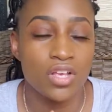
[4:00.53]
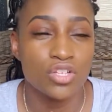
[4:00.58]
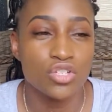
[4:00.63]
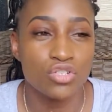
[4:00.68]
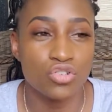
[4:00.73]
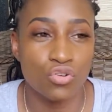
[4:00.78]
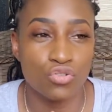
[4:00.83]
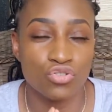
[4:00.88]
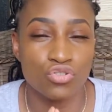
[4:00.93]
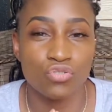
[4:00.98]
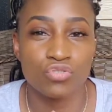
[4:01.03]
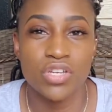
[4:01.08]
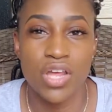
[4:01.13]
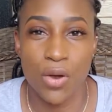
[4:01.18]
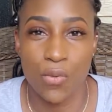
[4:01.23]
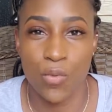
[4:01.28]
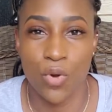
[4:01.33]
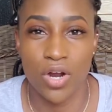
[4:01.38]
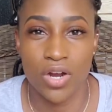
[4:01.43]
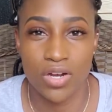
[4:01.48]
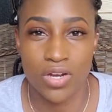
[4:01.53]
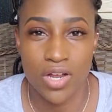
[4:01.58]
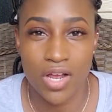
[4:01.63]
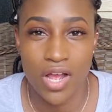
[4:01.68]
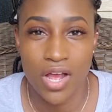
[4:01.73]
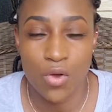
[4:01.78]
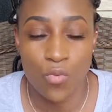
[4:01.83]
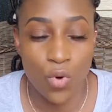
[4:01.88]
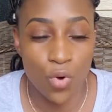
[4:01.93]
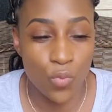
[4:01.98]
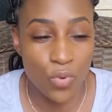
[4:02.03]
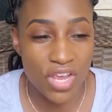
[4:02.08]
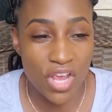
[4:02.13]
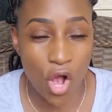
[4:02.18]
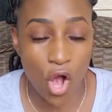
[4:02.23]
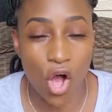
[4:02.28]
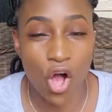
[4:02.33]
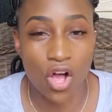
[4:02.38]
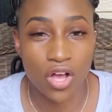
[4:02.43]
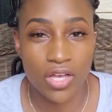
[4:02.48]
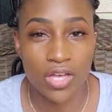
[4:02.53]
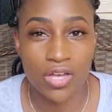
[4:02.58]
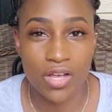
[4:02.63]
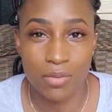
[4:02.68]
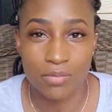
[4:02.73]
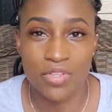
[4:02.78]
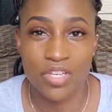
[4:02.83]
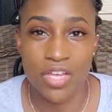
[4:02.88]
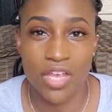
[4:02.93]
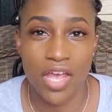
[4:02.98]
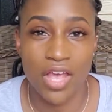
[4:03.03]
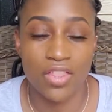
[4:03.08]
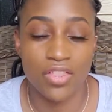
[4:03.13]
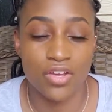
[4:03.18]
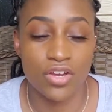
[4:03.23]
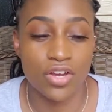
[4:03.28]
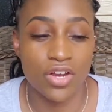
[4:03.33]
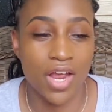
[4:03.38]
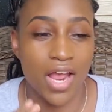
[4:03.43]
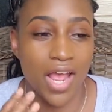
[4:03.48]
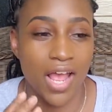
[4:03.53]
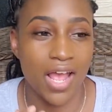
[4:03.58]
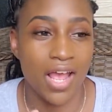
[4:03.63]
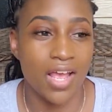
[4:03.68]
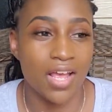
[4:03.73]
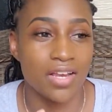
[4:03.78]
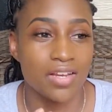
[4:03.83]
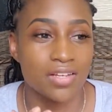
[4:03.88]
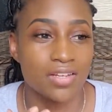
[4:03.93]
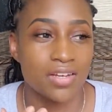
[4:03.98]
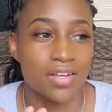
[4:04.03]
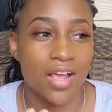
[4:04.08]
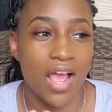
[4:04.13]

social network where we all can come together and